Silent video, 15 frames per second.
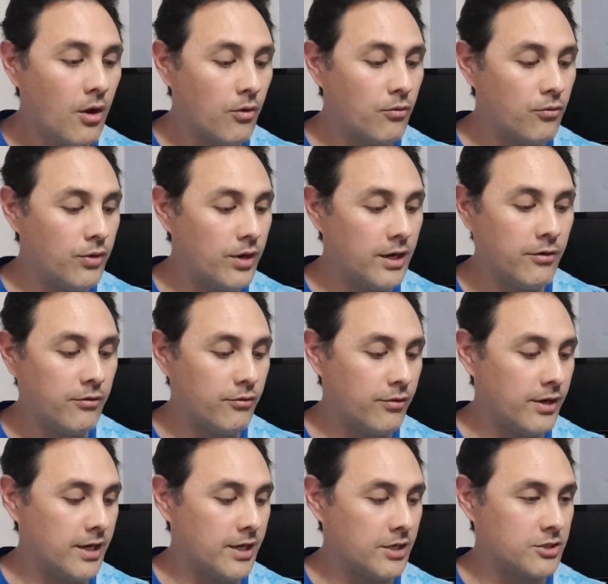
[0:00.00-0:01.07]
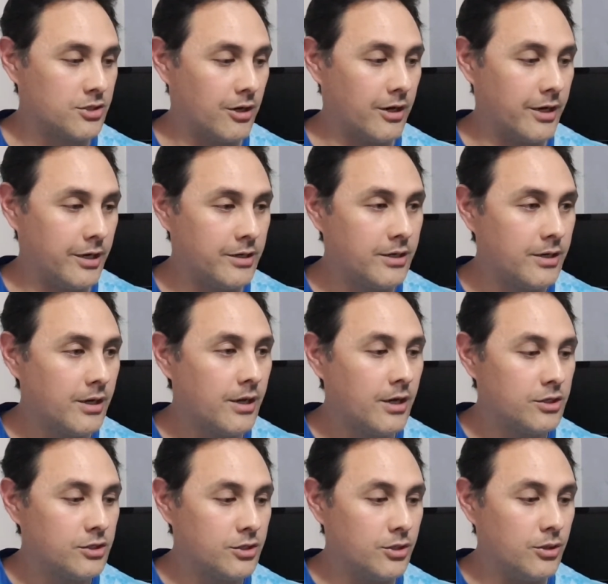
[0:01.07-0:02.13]
really excited
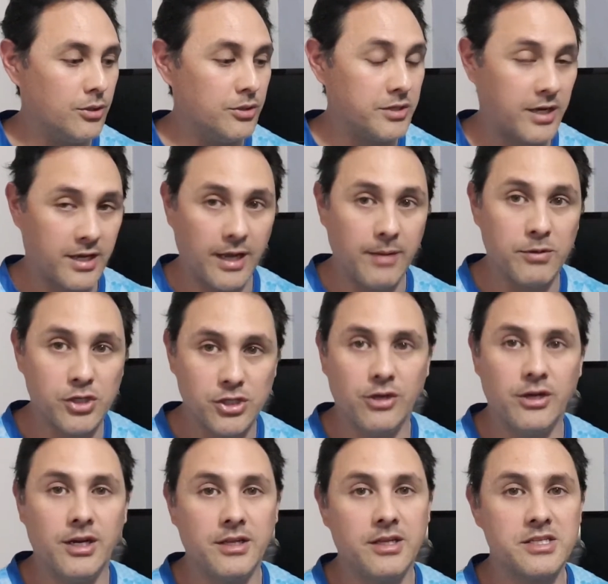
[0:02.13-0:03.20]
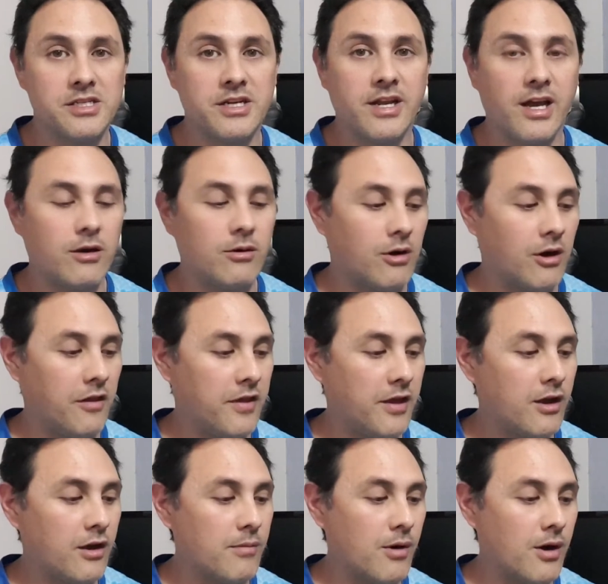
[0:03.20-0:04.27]
to keep shooting this now. I
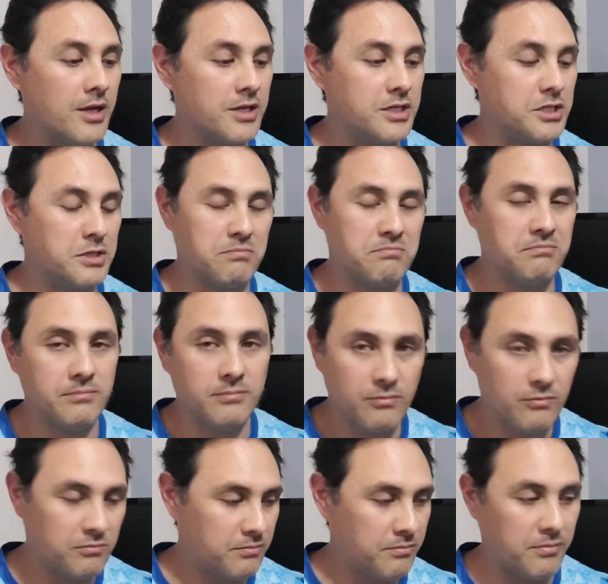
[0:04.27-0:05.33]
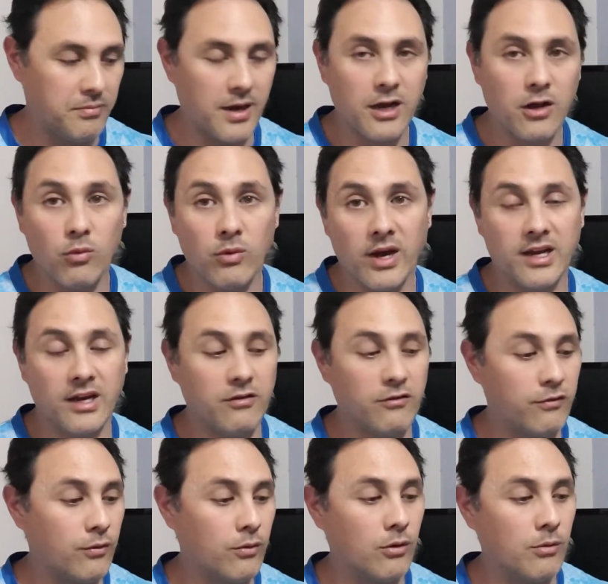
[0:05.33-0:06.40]
think I might just bugger waiting
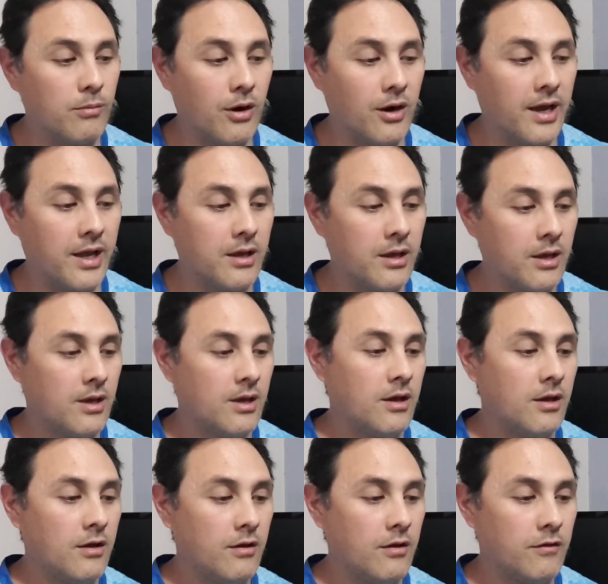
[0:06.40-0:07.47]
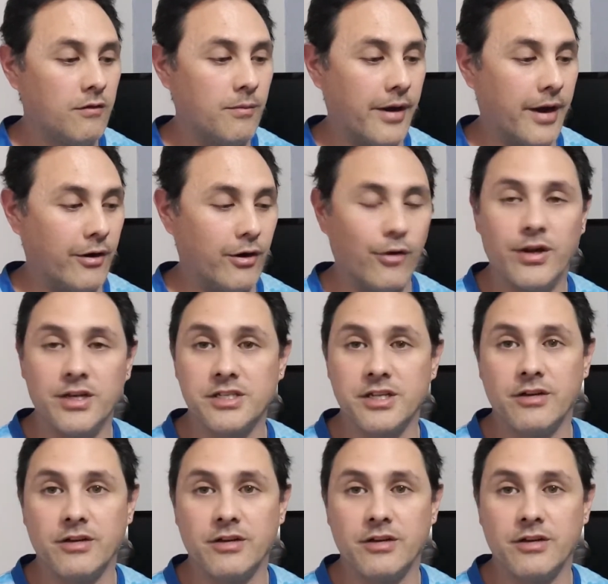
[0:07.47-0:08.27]
for my arrow rest and